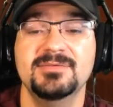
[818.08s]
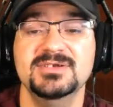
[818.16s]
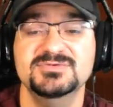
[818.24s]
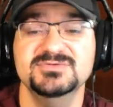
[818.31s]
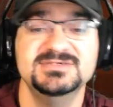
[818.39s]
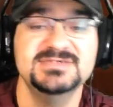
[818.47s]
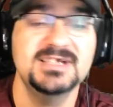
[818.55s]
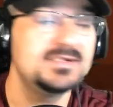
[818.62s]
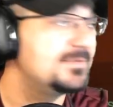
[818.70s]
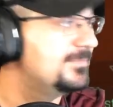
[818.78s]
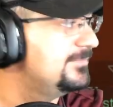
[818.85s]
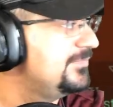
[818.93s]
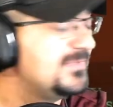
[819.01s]
which would
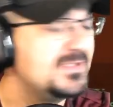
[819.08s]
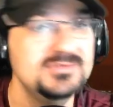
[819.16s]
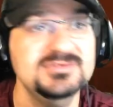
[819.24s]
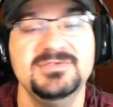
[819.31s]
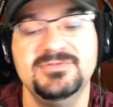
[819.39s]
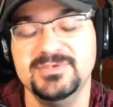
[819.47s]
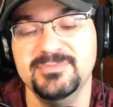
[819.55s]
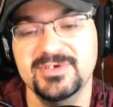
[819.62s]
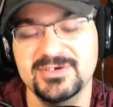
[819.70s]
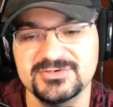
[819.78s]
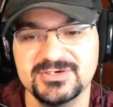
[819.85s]
suck to lose a 3 million